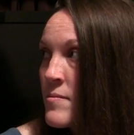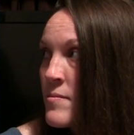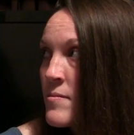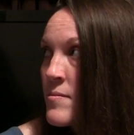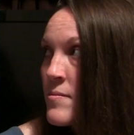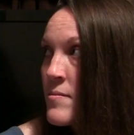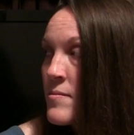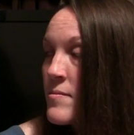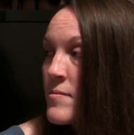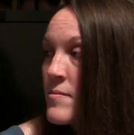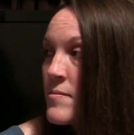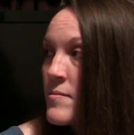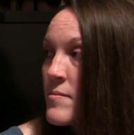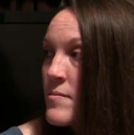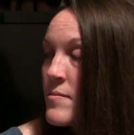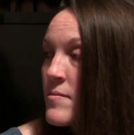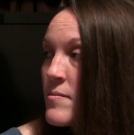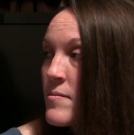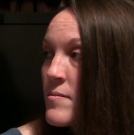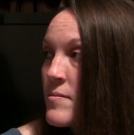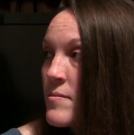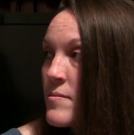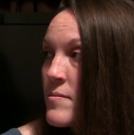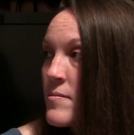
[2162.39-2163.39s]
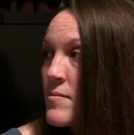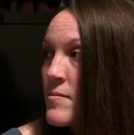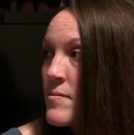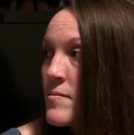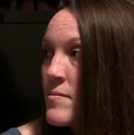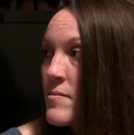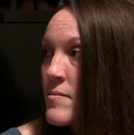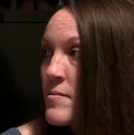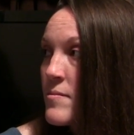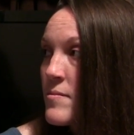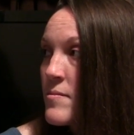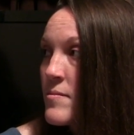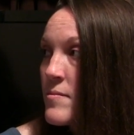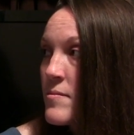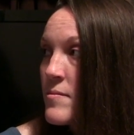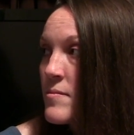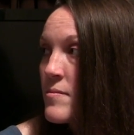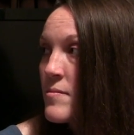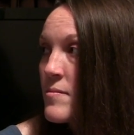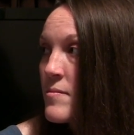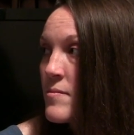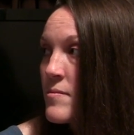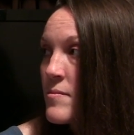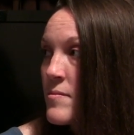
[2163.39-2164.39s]

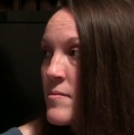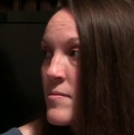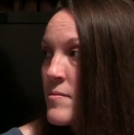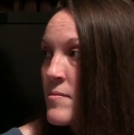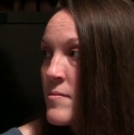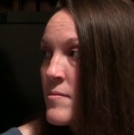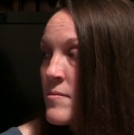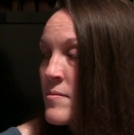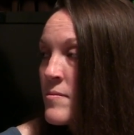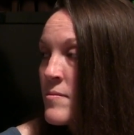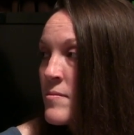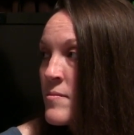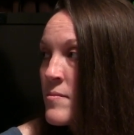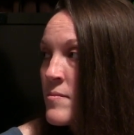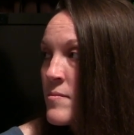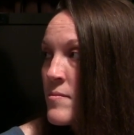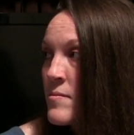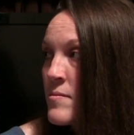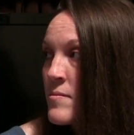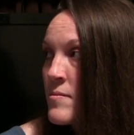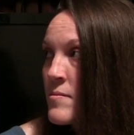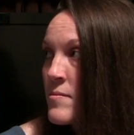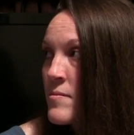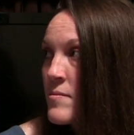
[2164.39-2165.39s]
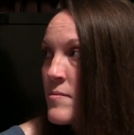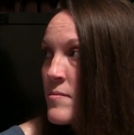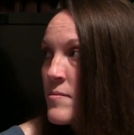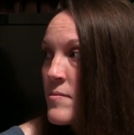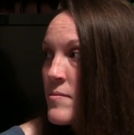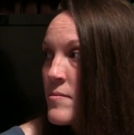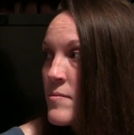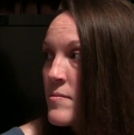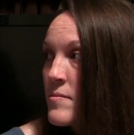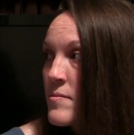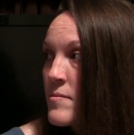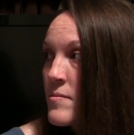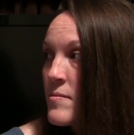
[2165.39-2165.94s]
[no speech]